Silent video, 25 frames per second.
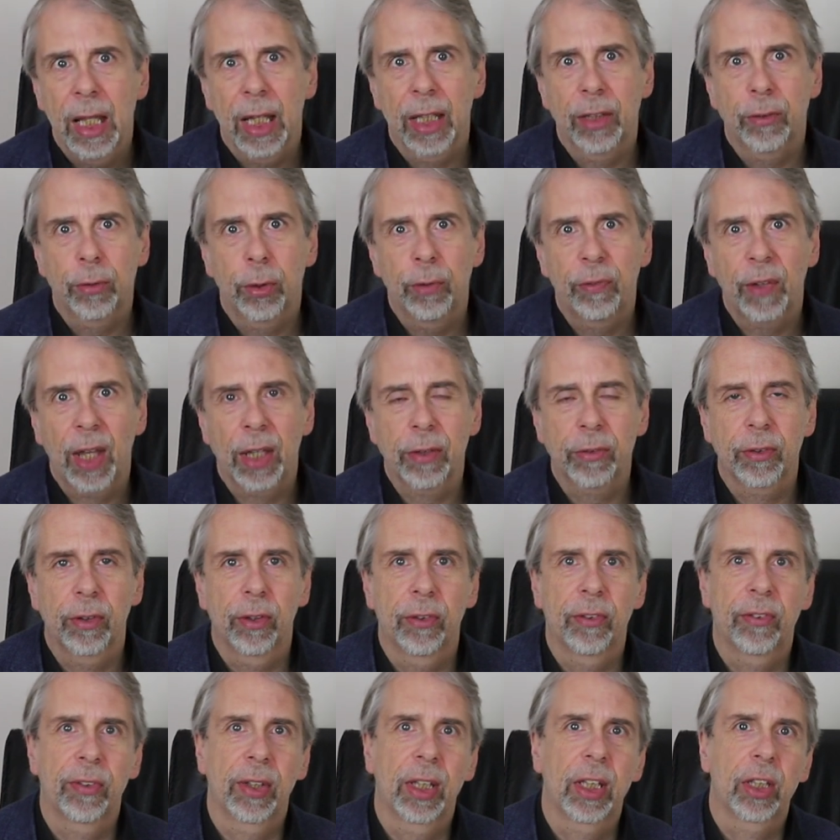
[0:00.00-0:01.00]
In
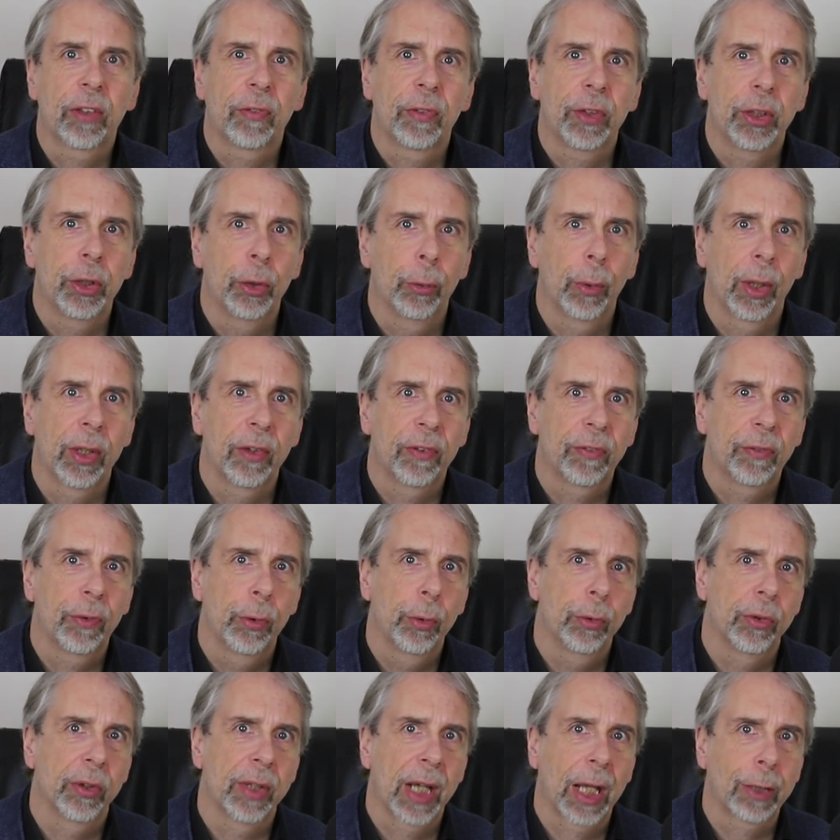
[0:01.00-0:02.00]
2006, the UN's
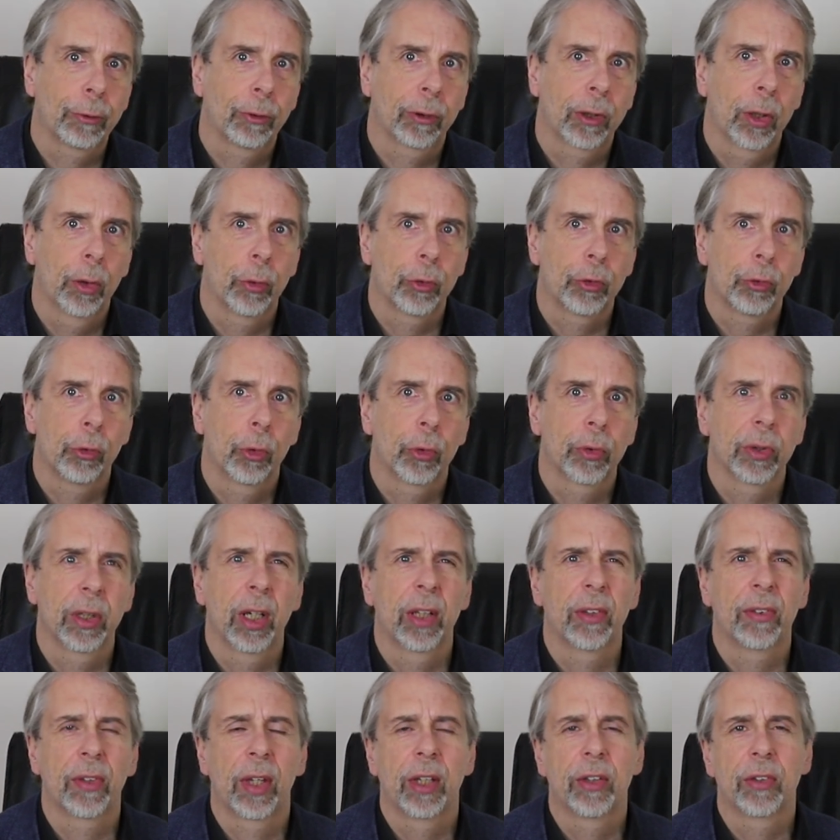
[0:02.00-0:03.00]
Food and Agriculture
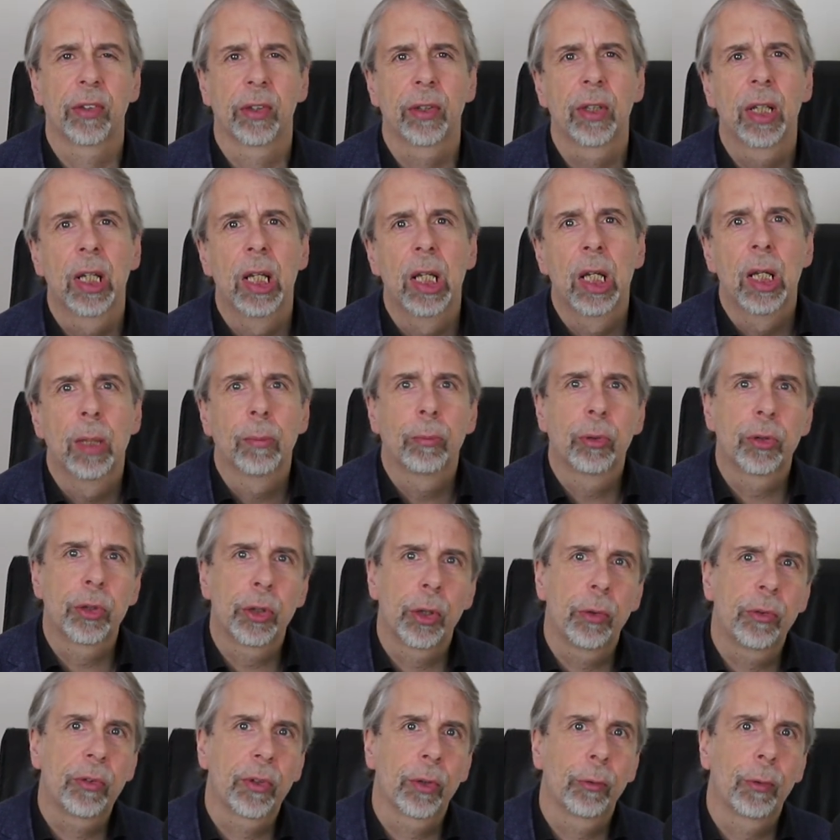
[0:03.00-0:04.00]
Organization
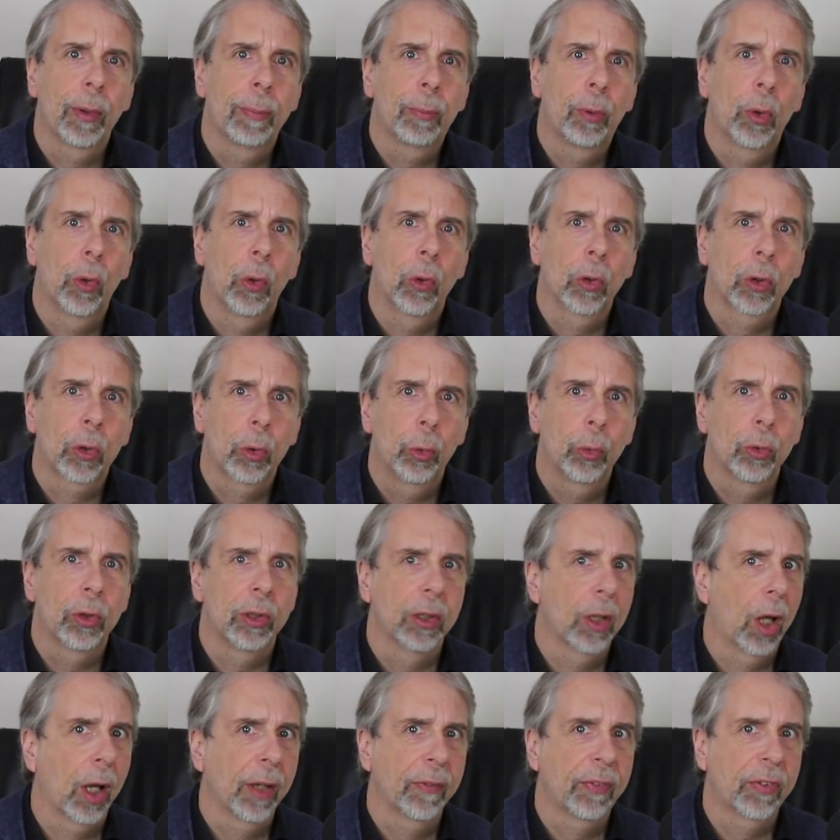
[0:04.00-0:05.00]
produced a report
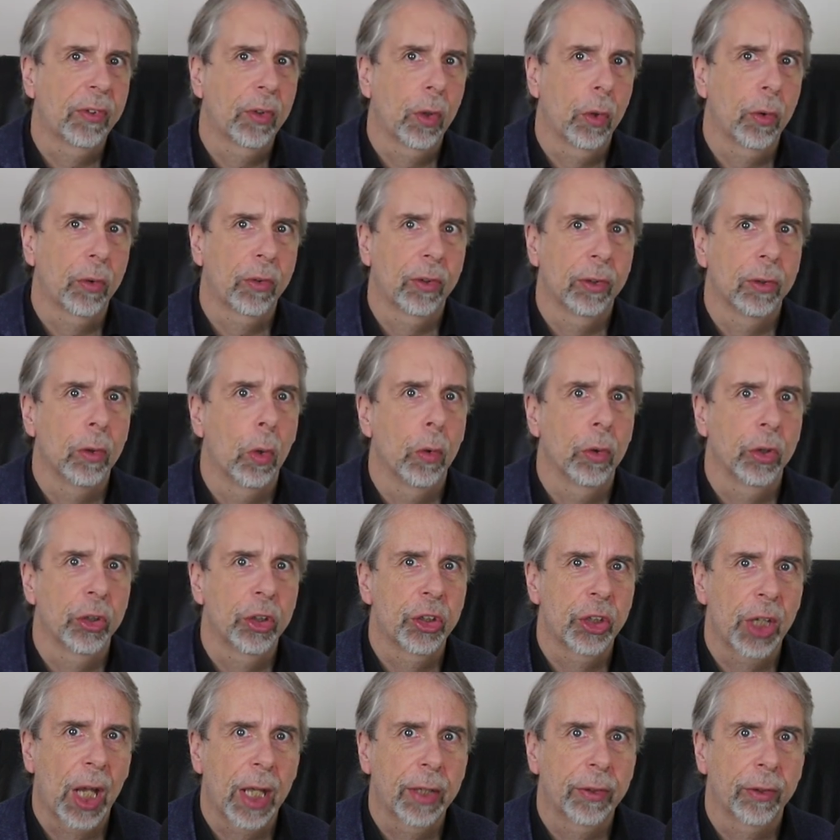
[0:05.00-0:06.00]
called Livestock's
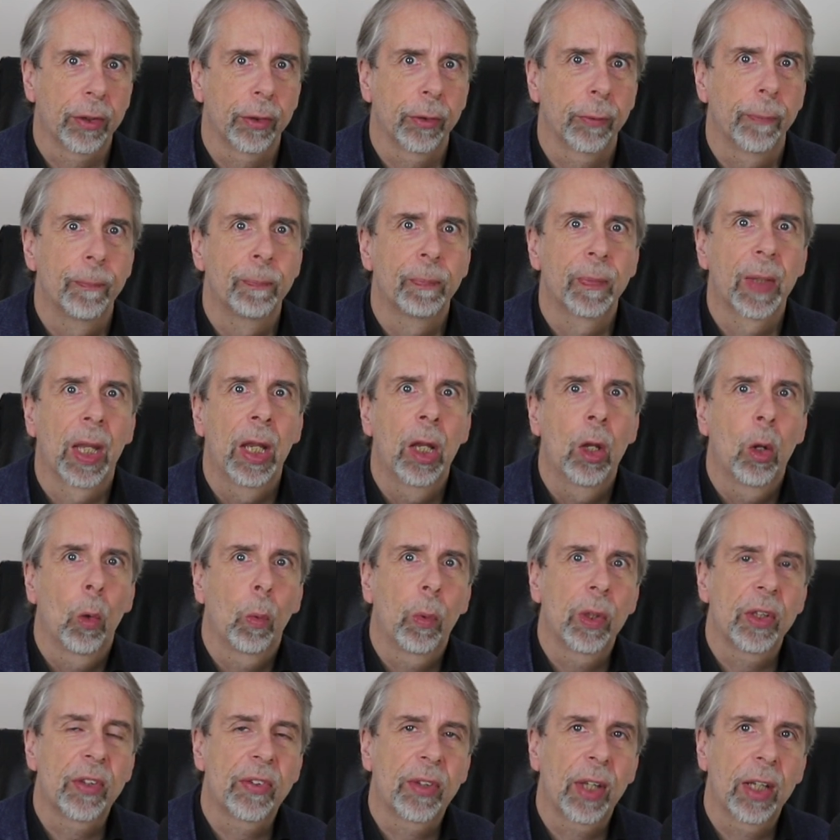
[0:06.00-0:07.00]
Long Shadow,
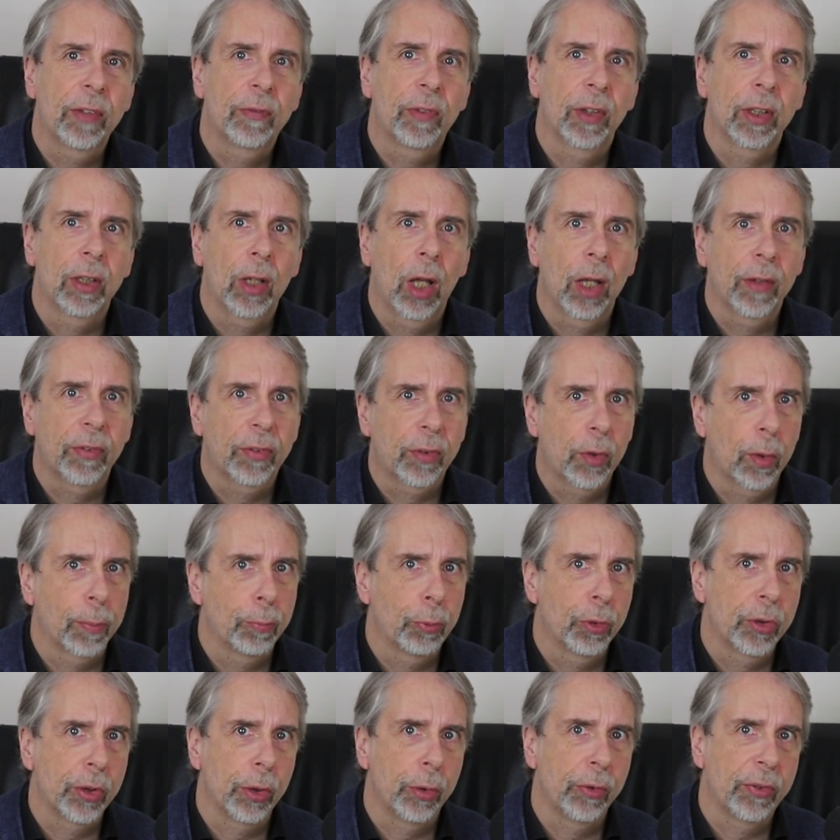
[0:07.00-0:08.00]
which said that
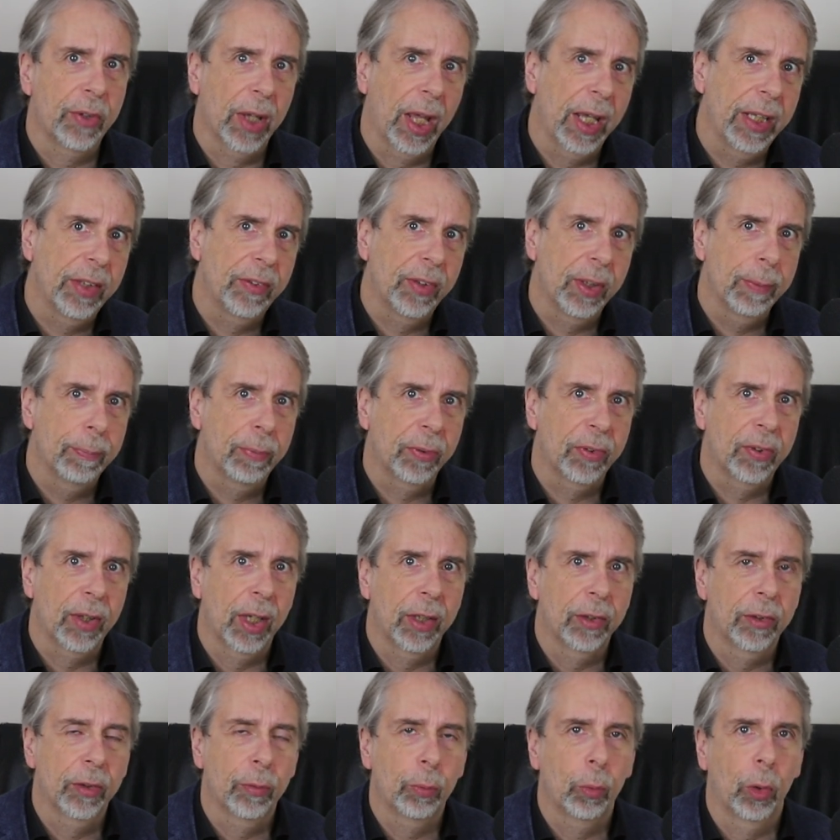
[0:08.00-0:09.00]
livestock produced
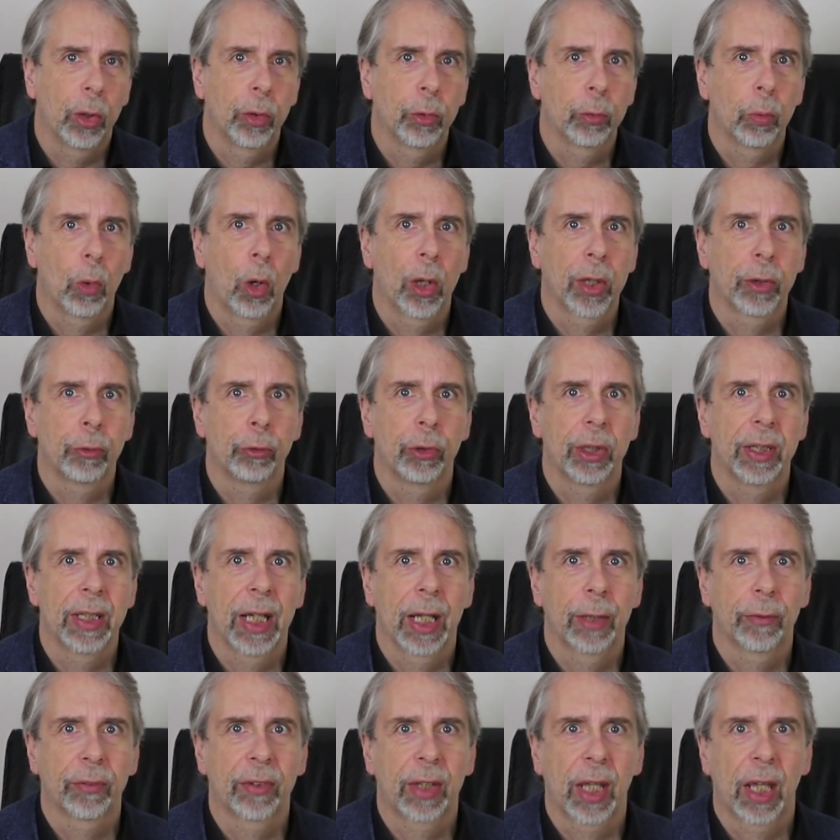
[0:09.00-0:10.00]
18% of worldwide
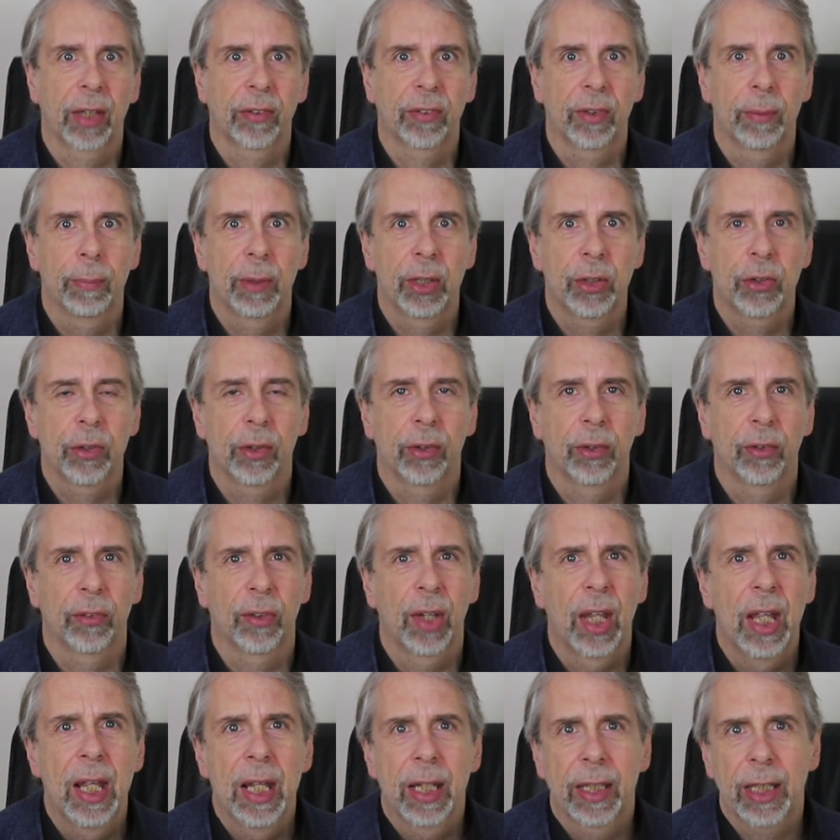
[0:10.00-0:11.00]
greenhouse gas
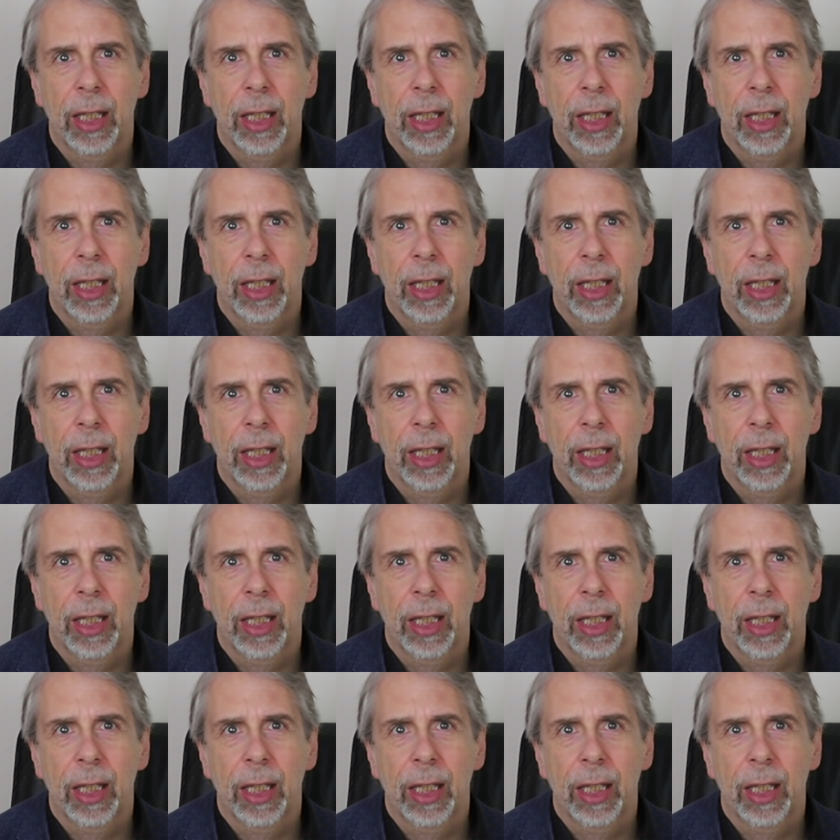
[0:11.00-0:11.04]
emissions.